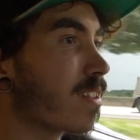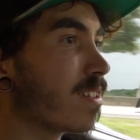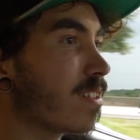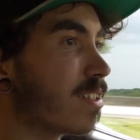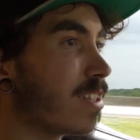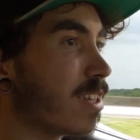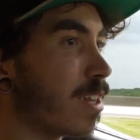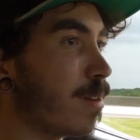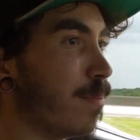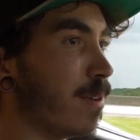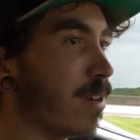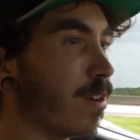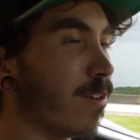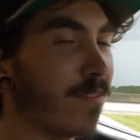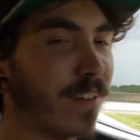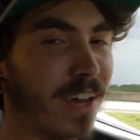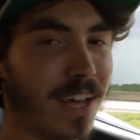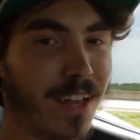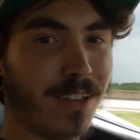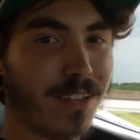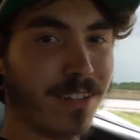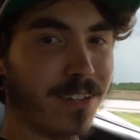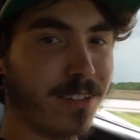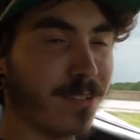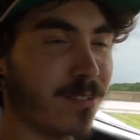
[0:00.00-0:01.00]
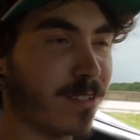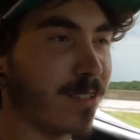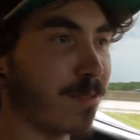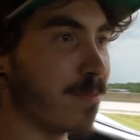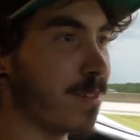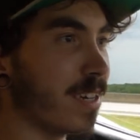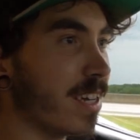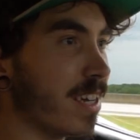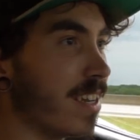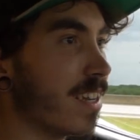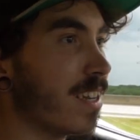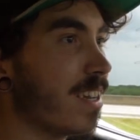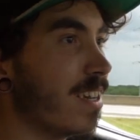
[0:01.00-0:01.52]
sentimental value to
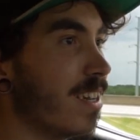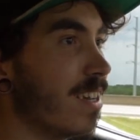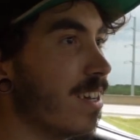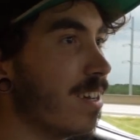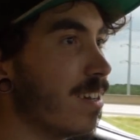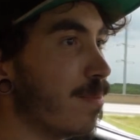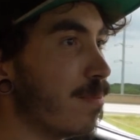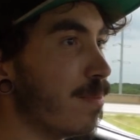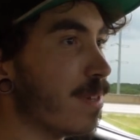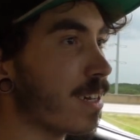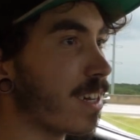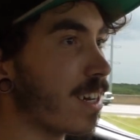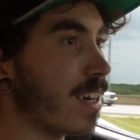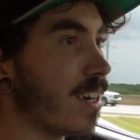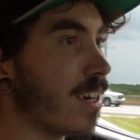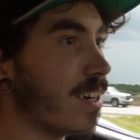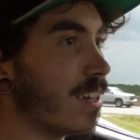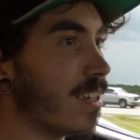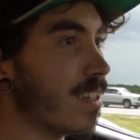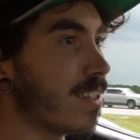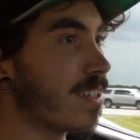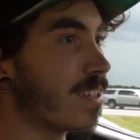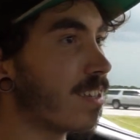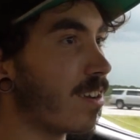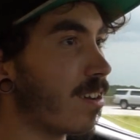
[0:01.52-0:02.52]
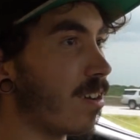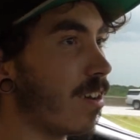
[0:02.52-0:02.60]
me because,